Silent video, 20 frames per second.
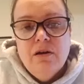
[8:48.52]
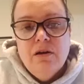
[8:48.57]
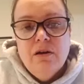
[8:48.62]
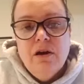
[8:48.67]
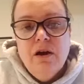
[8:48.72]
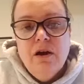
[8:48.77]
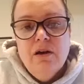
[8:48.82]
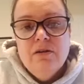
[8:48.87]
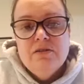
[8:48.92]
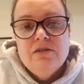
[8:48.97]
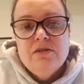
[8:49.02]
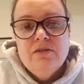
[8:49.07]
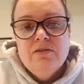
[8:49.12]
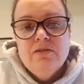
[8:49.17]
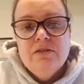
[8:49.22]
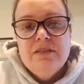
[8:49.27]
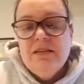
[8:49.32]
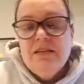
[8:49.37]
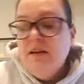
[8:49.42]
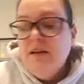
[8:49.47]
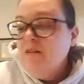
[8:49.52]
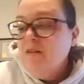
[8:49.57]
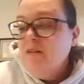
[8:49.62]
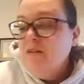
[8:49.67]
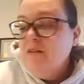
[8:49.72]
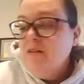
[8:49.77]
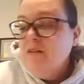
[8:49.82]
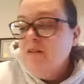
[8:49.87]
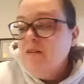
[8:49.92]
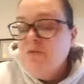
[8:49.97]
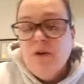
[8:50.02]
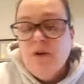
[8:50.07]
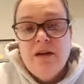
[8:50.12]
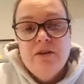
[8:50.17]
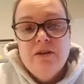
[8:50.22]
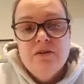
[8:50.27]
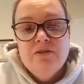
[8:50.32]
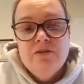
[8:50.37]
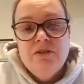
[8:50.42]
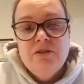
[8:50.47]
So, Denali, do
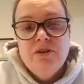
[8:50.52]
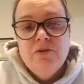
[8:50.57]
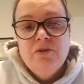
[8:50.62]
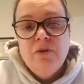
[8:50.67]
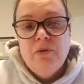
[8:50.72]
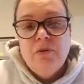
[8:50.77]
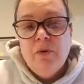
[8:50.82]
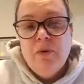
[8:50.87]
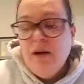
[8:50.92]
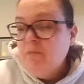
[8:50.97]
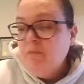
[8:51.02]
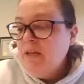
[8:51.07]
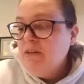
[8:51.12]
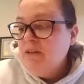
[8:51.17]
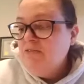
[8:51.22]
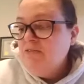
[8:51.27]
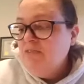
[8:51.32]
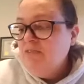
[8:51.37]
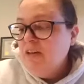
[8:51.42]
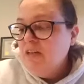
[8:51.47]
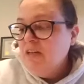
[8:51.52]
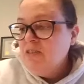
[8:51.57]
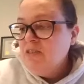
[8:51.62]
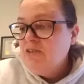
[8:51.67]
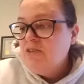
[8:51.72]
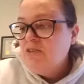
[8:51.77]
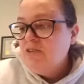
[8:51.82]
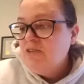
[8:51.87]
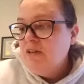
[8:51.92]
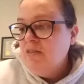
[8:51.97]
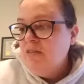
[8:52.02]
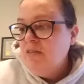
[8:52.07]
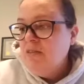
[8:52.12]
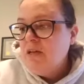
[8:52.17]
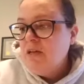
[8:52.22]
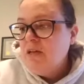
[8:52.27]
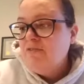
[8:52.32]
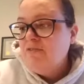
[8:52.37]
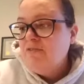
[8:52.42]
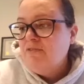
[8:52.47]
we want me to finish
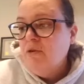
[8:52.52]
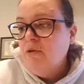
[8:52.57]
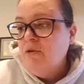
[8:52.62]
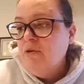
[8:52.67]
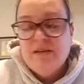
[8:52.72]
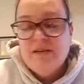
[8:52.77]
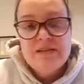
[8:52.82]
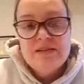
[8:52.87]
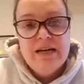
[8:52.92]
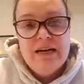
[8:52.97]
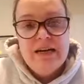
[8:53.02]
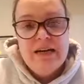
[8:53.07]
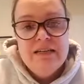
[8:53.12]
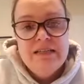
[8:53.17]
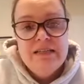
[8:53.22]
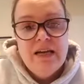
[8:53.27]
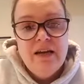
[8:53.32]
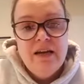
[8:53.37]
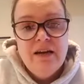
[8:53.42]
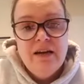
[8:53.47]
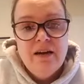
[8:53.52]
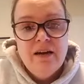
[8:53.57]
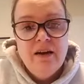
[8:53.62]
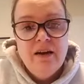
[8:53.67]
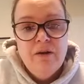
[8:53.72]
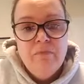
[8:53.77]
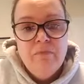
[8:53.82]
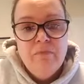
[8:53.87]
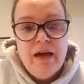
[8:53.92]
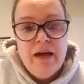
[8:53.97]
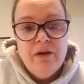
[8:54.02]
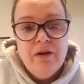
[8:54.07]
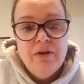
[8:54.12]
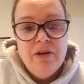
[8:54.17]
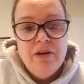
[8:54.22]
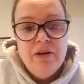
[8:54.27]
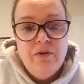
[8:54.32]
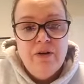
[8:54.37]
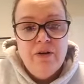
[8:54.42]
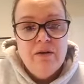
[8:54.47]
this focus content and come back
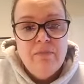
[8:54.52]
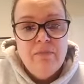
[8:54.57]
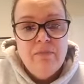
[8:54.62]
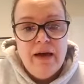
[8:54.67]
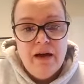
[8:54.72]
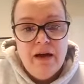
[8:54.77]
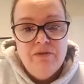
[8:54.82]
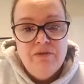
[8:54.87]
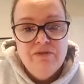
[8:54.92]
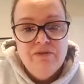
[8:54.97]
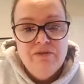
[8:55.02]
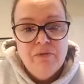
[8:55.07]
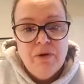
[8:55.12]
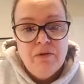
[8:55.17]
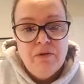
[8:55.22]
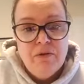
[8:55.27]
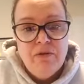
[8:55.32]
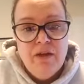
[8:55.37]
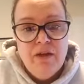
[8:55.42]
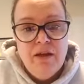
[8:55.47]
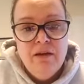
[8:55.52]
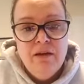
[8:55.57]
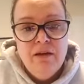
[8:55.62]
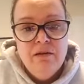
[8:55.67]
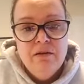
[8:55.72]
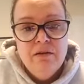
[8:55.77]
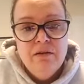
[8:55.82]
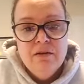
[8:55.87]
when you get back from your thing?